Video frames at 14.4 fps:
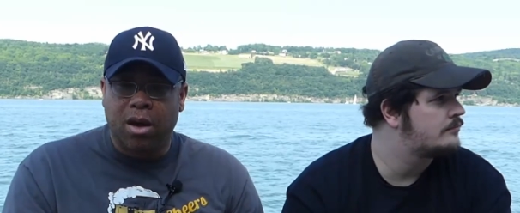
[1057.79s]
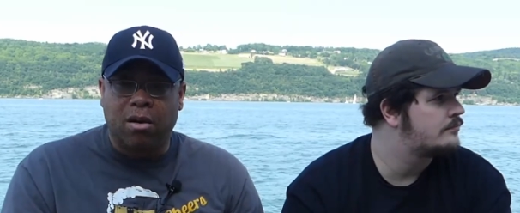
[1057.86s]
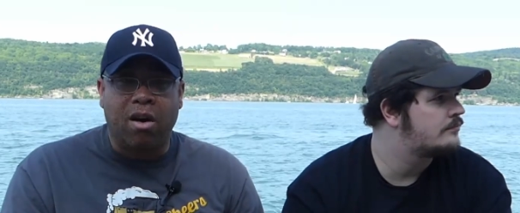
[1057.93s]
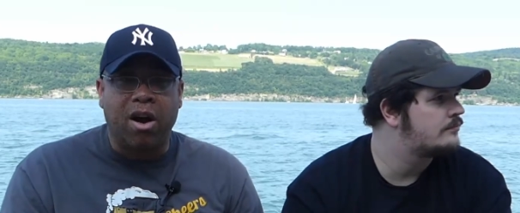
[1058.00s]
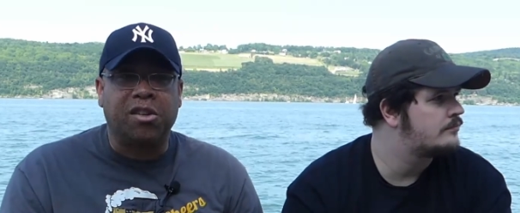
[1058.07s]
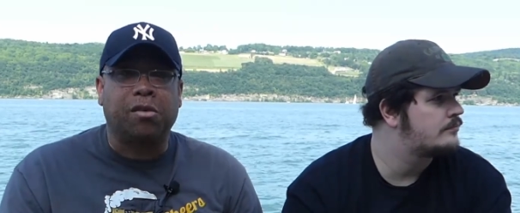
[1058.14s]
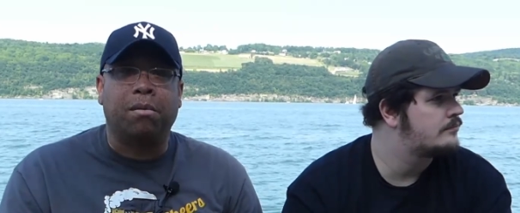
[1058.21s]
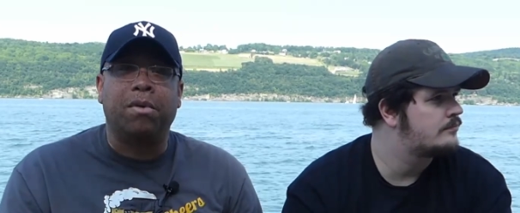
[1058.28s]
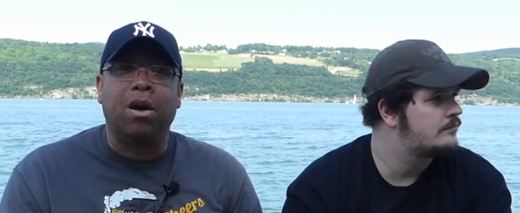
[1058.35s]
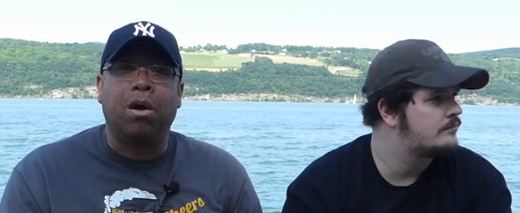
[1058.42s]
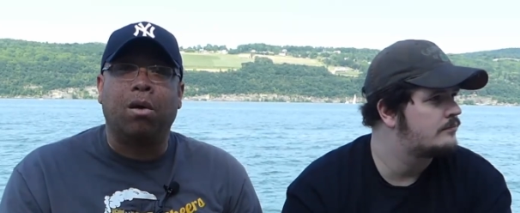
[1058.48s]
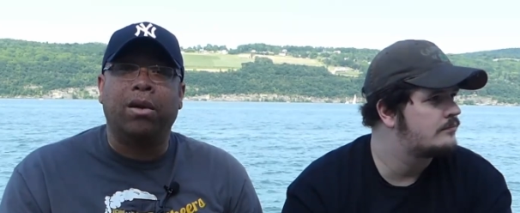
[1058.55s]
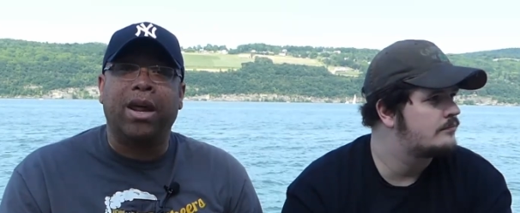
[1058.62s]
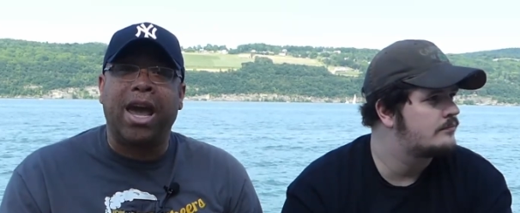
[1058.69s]
Speaker 1: across from the
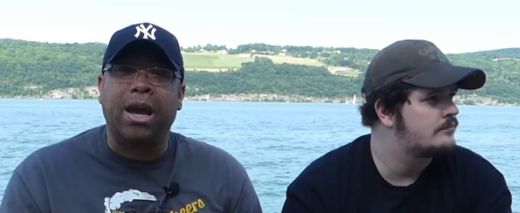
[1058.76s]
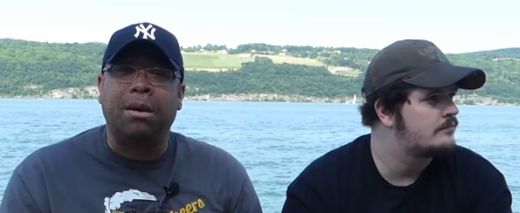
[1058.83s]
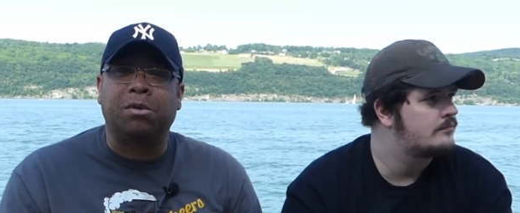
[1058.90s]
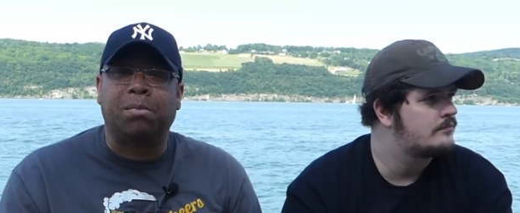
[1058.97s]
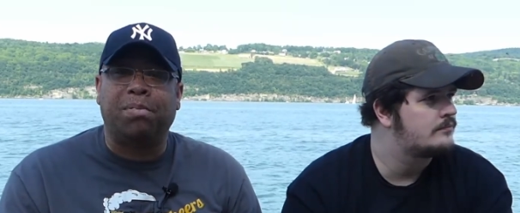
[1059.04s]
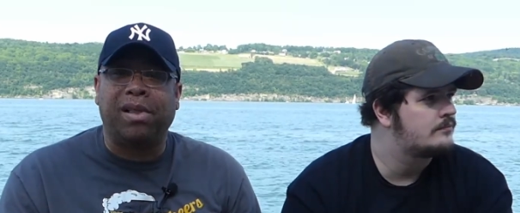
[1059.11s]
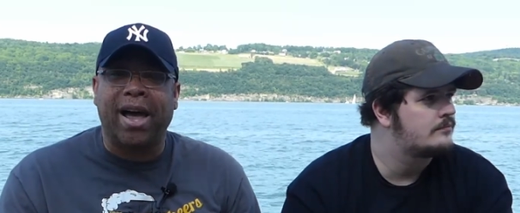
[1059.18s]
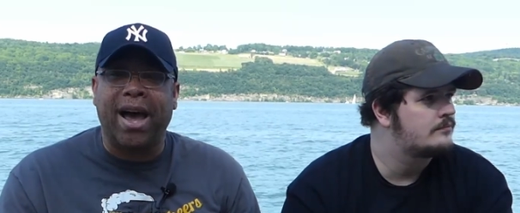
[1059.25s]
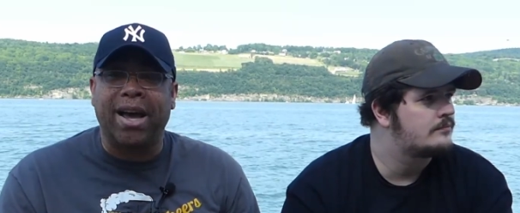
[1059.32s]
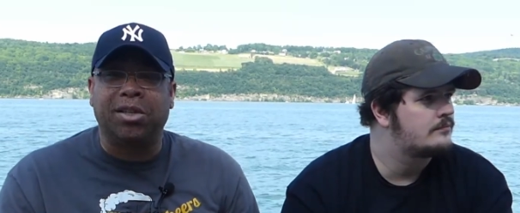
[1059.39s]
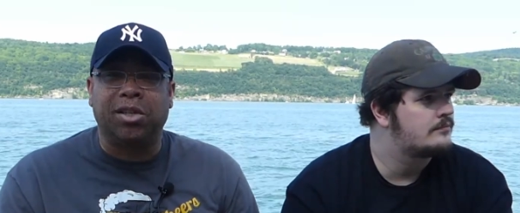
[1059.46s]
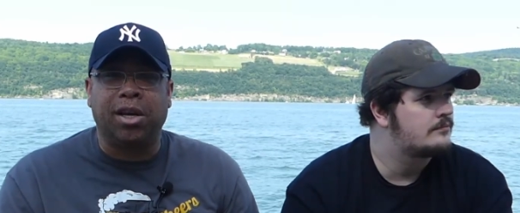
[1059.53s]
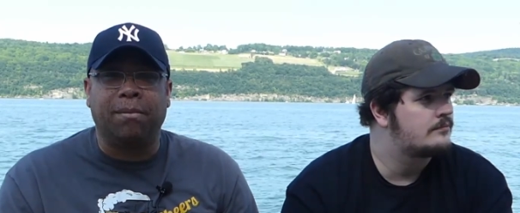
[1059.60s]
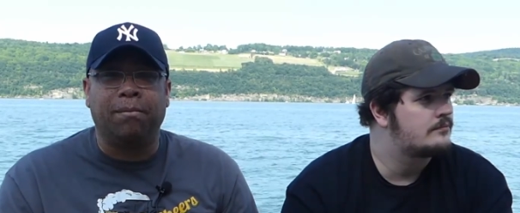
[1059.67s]
old Ames
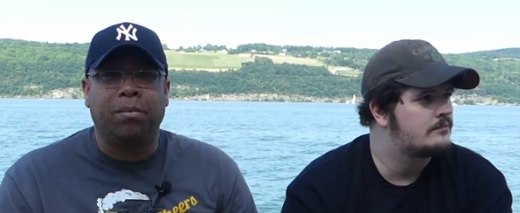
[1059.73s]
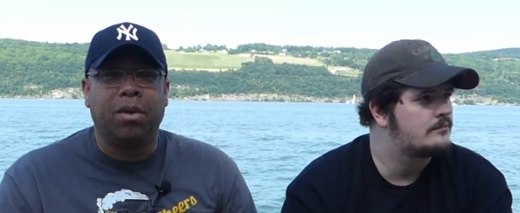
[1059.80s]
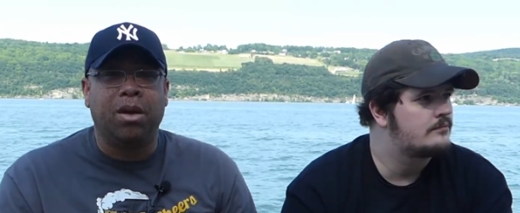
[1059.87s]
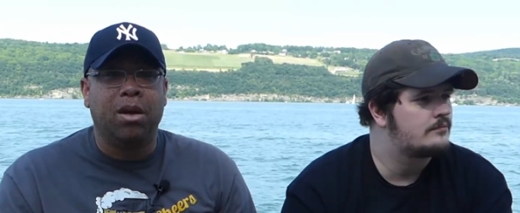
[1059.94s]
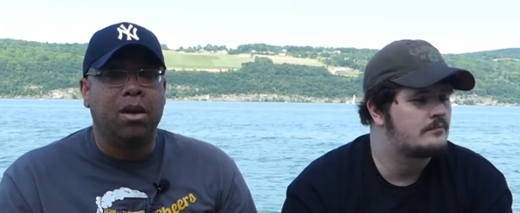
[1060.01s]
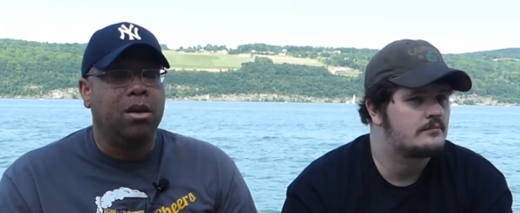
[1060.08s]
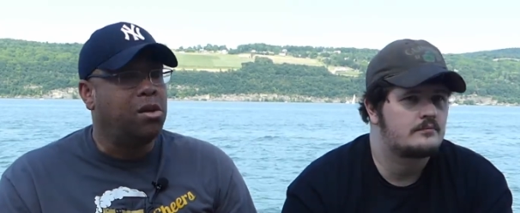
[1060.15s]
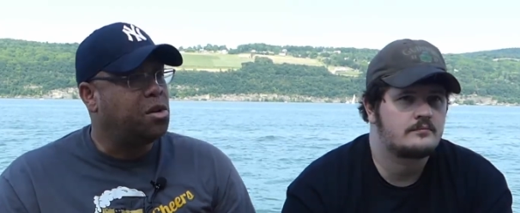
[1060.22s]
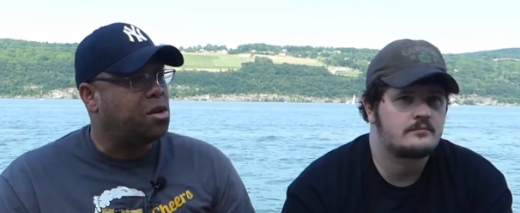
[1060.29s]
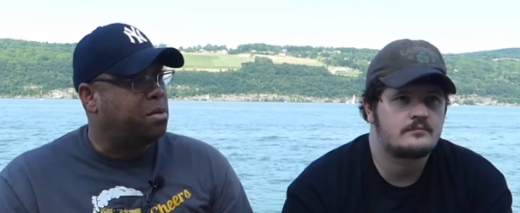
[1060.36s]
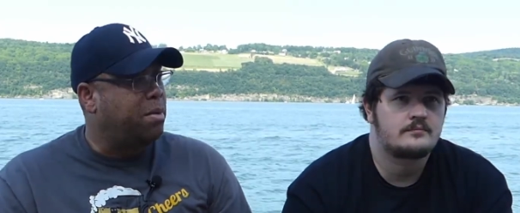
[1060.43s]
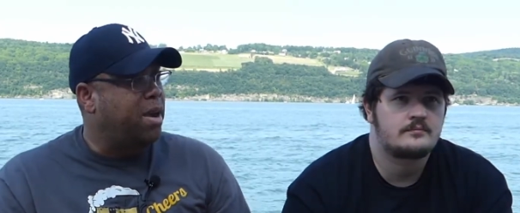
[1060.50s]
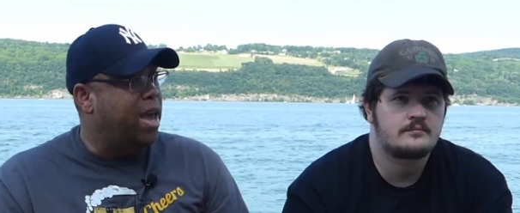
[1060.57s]
Plaza. Used to be